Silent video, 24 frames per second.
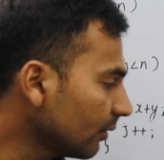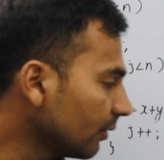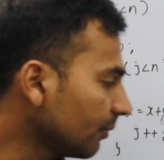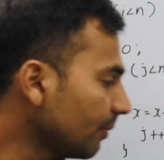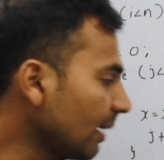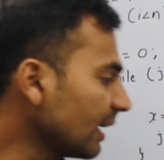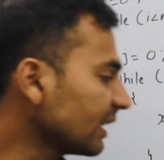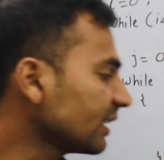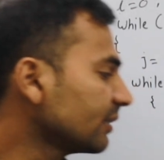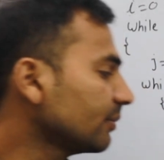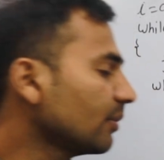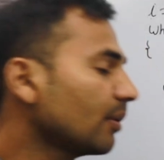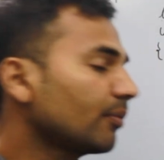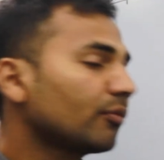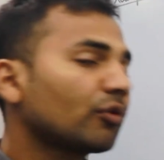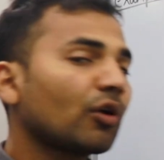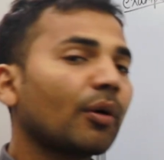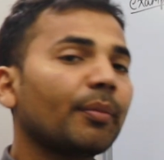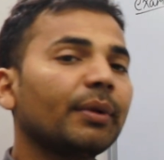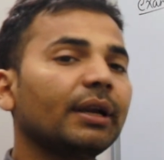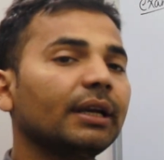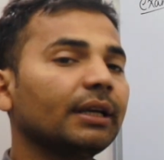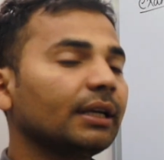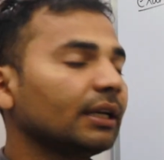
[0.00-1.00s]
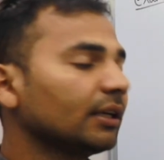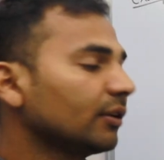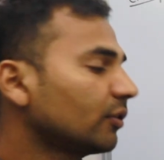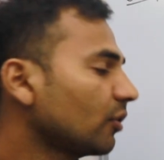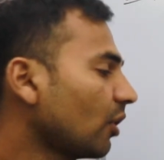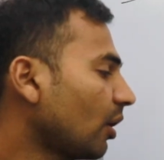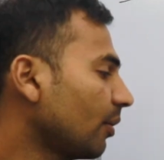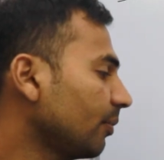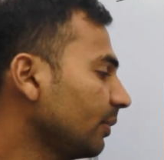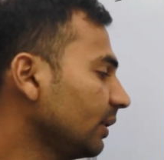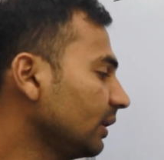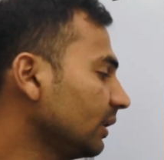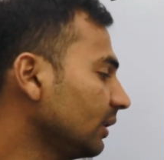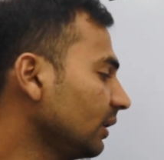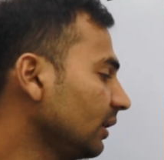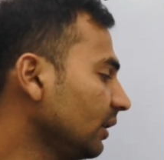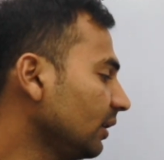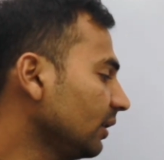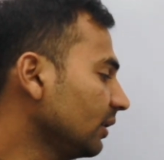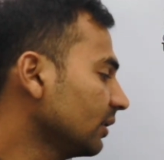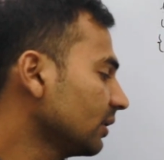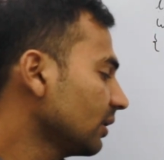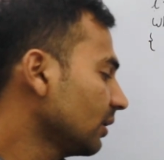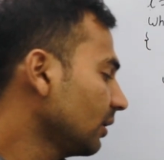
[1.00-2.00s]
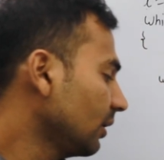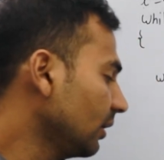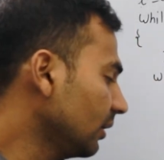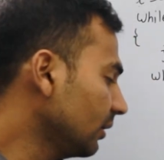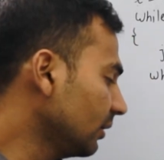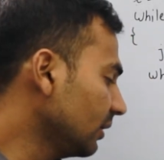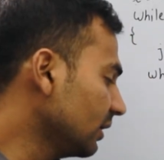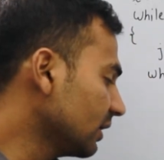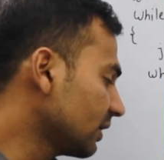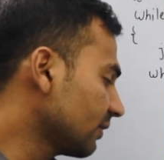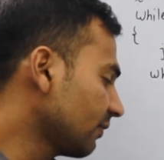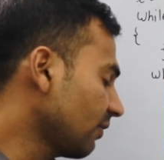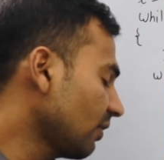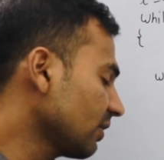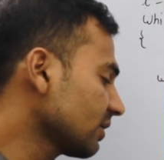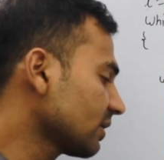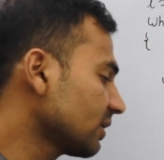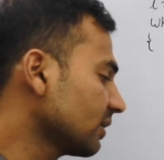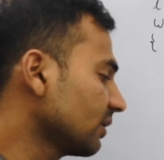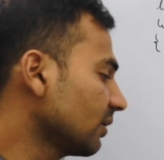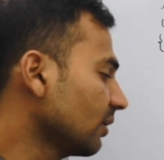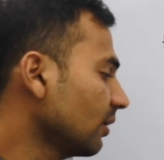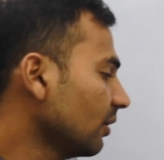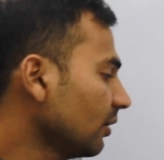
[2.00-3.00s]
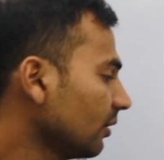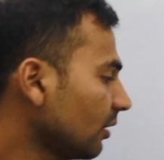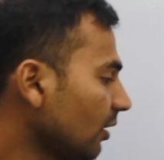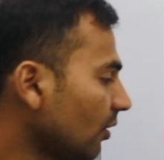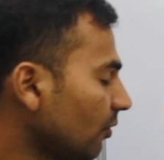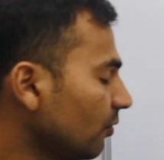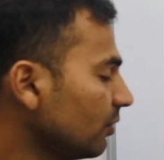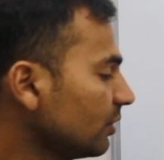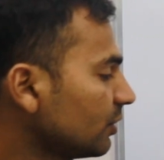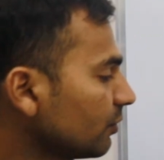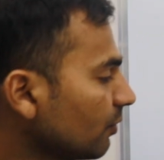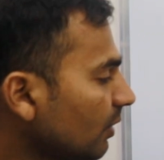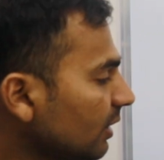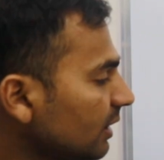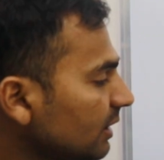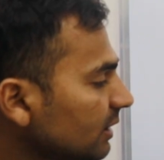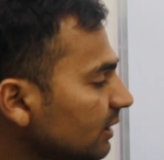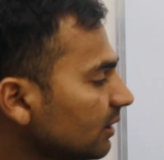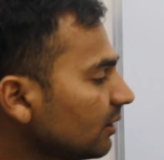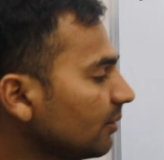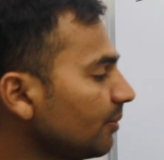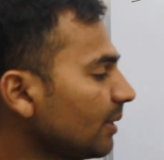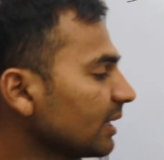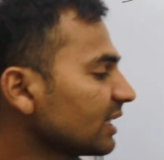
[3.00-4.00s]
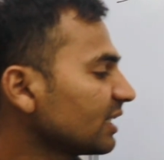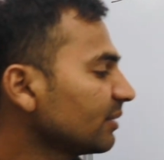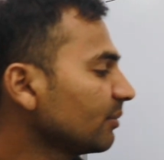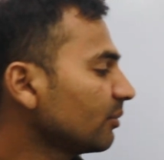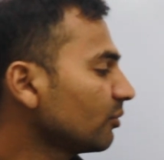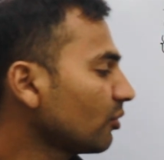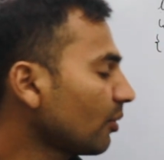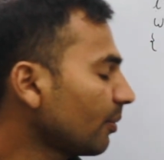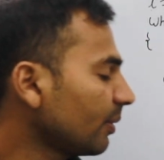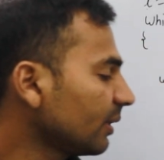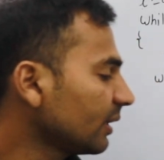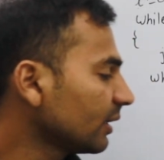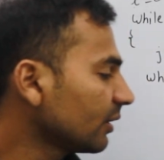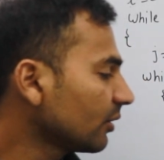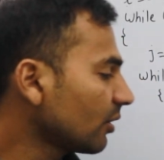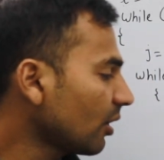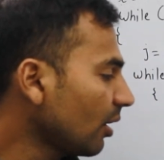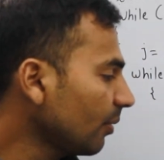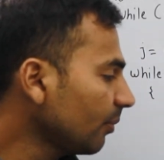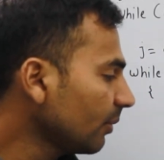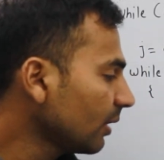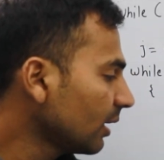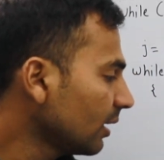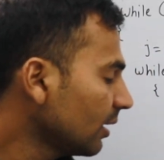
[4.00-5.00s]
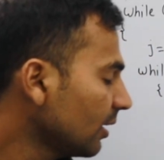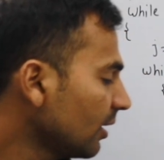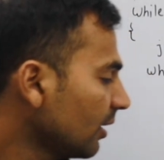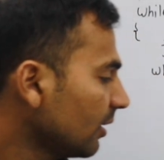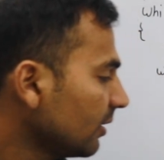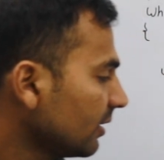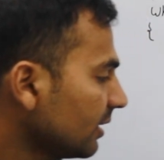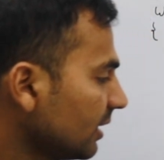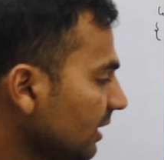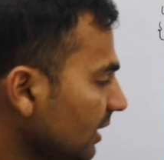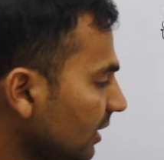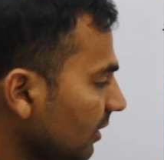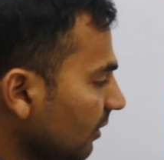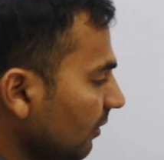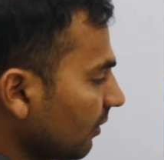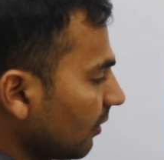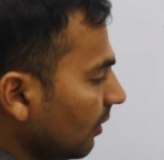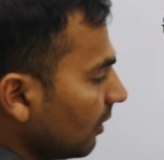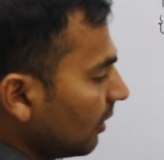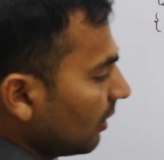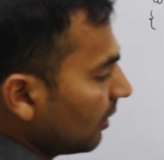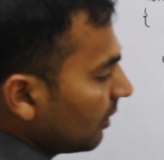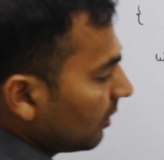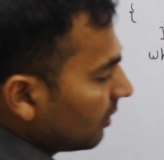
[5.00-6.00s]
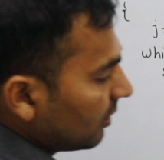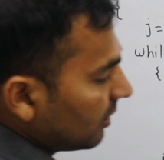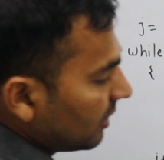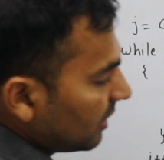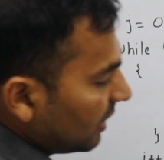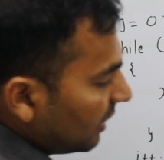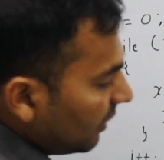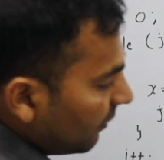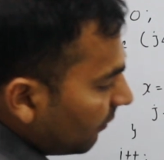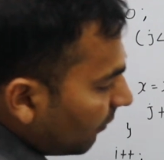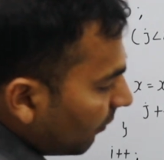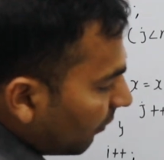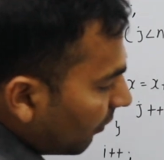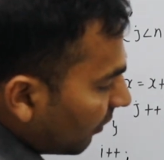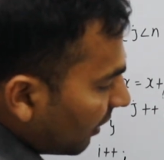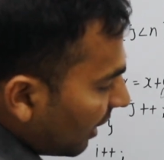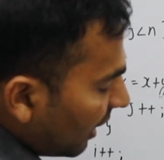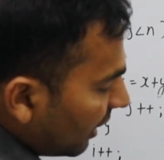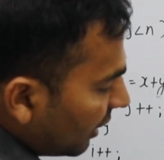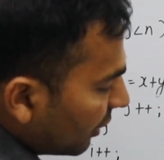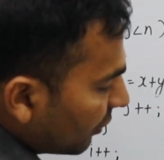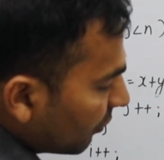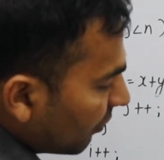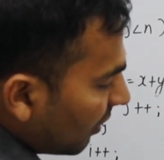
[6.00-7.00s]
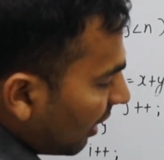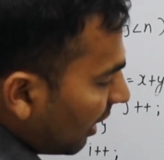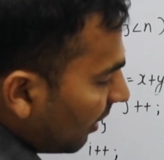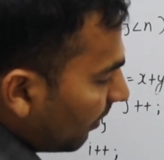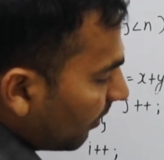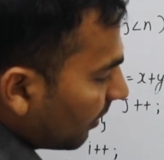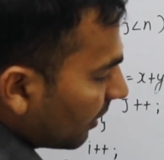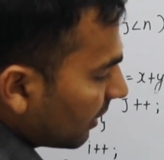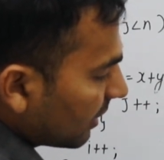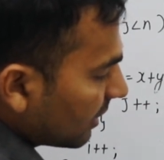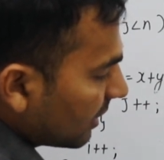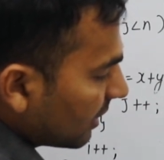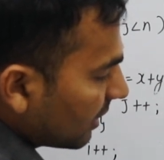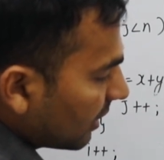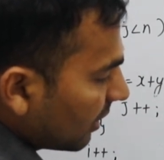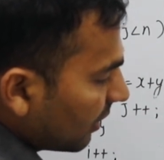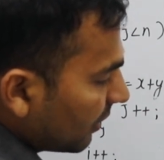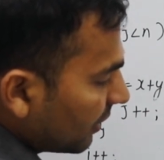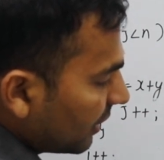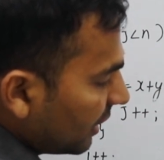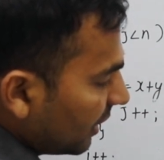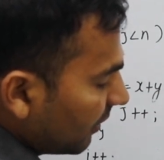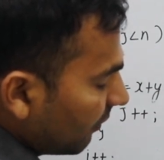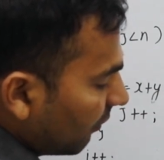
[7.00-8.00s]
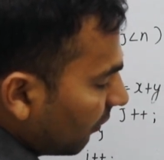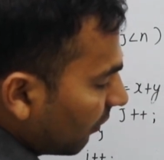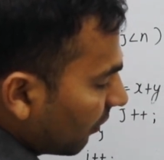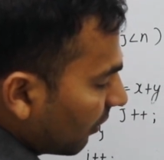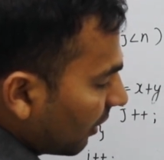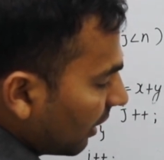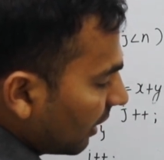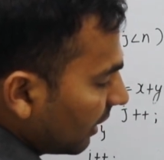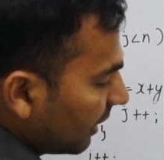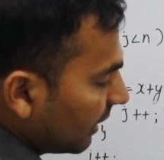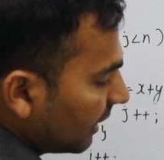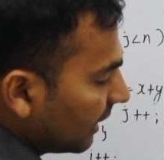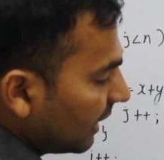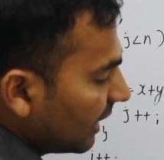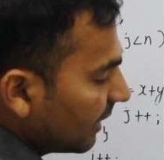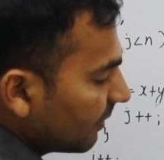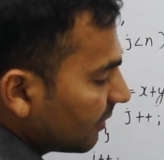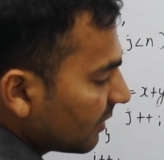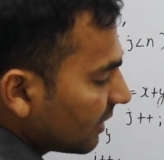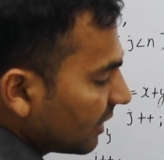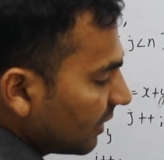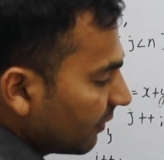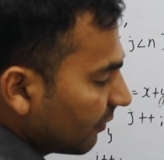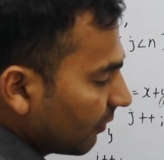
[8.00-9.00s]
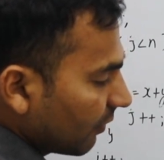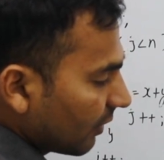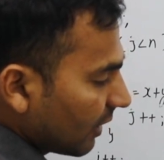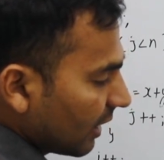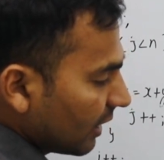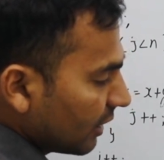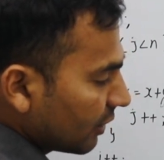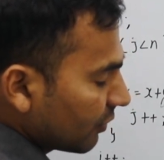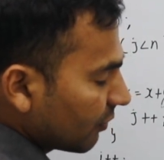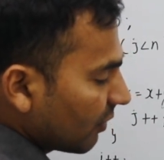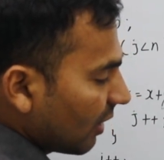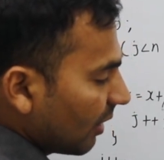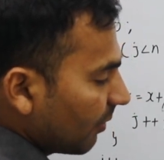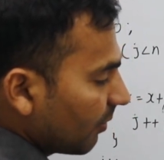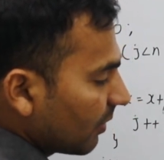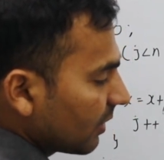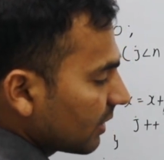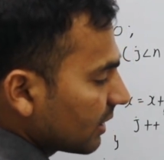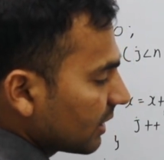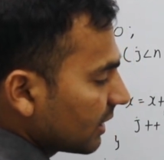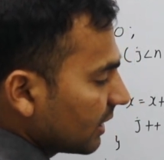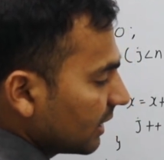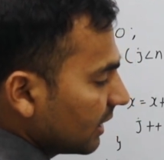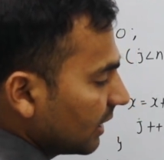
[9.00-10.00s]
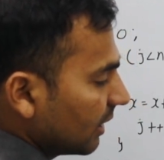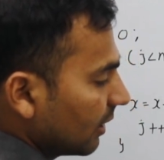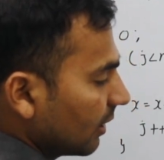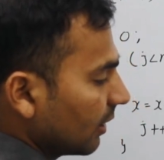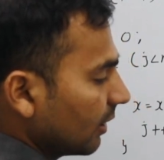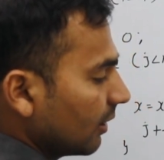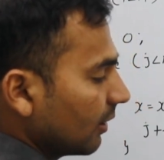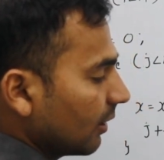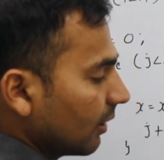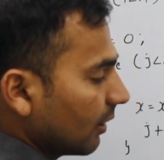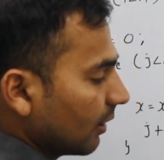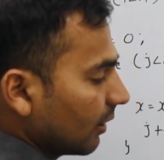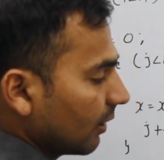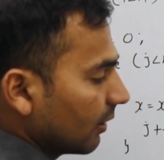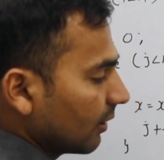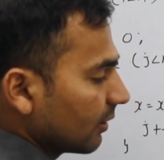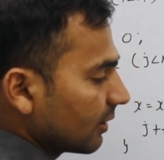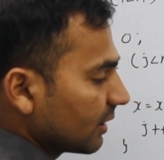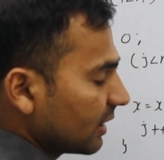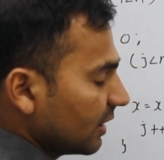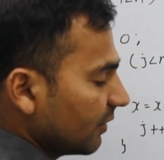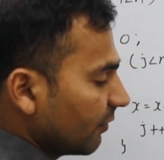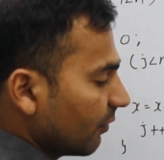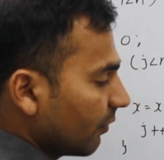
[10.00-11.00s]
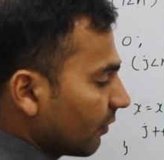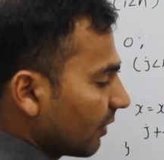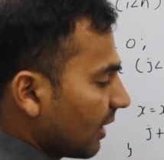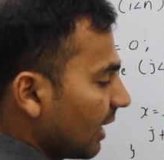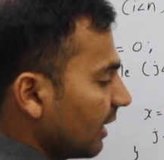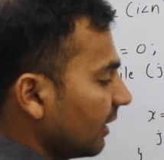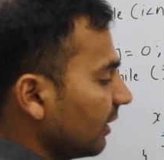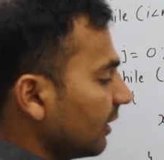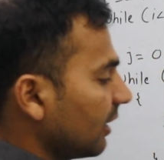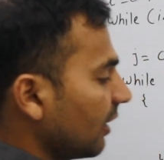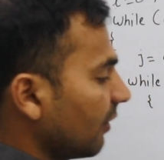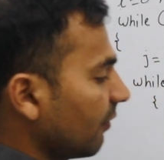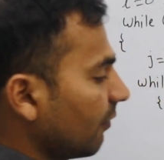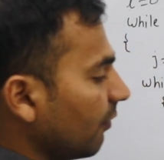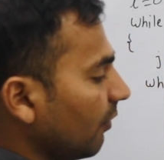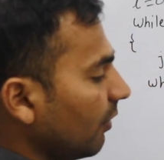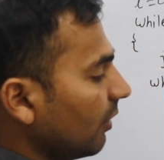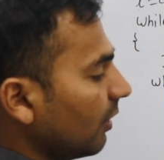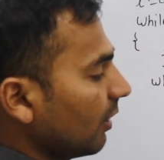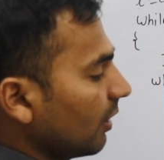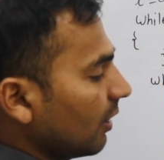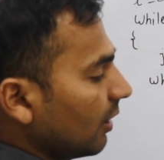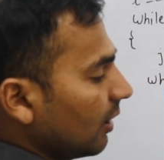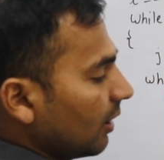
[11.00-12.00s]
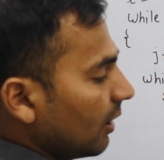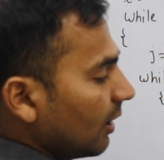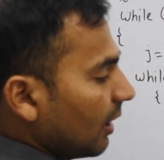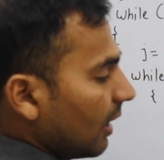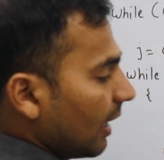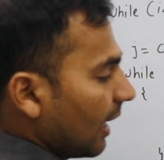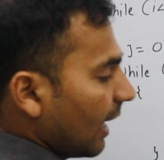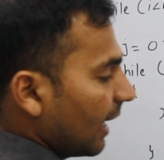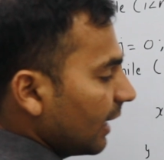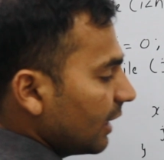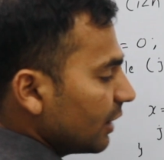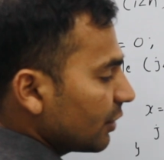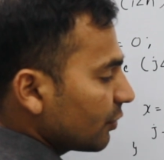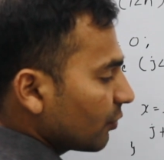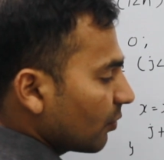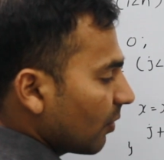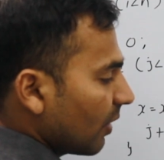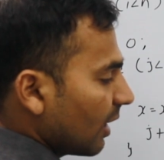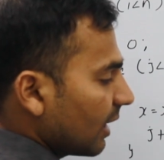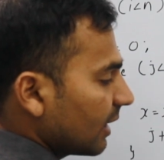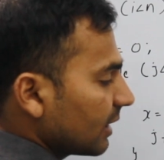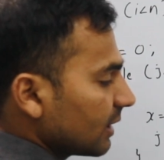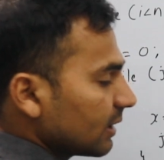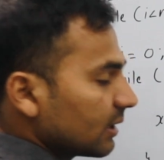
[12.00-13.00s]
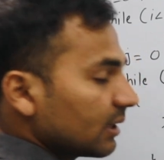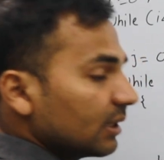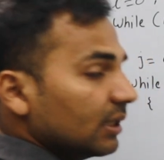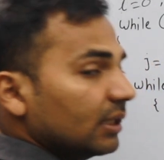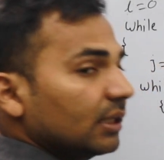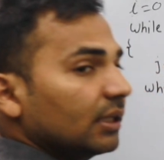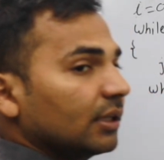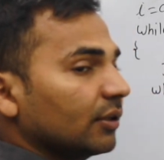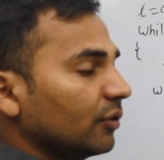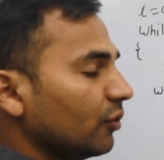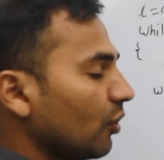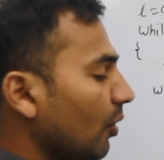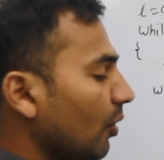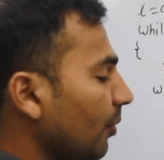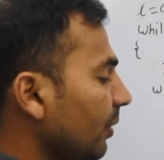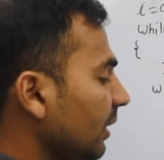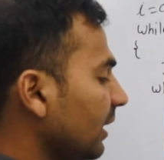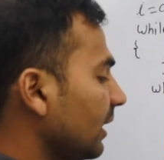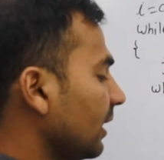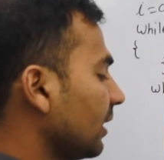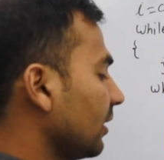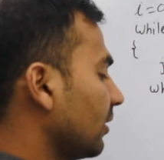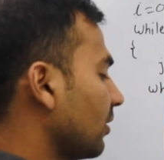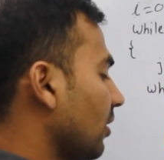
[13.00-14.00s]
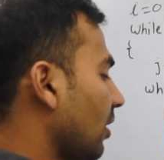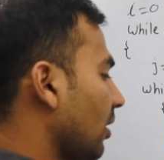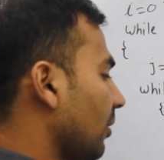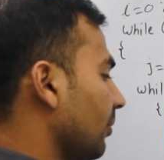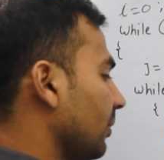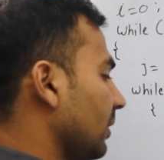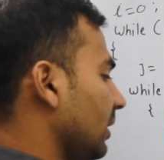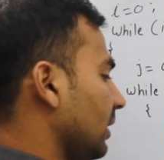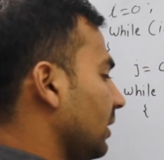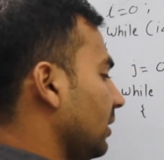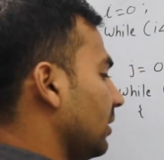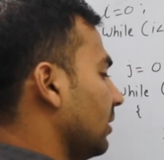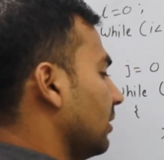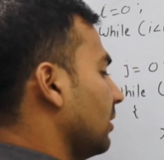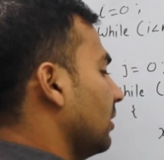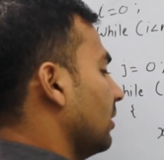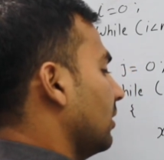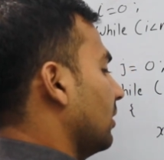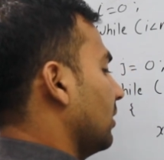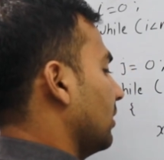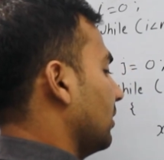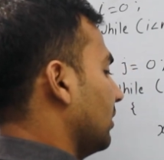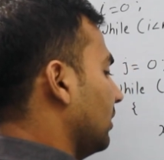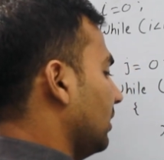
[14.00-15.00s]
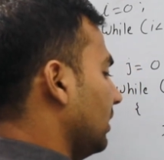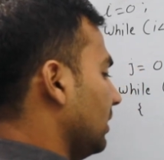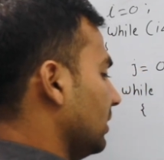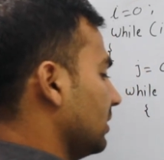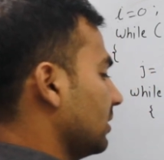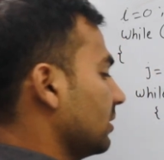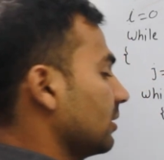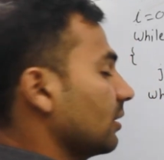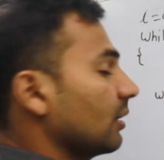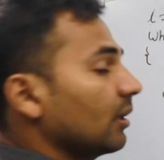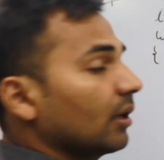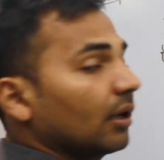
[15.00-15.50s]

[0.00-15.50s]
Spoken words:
maximum dominating term in this function. Now which one is the maximum dominating term? See here, c4n square plus c4n. It gives c4n square plus c4n. Therefore, n square is the dominating term in this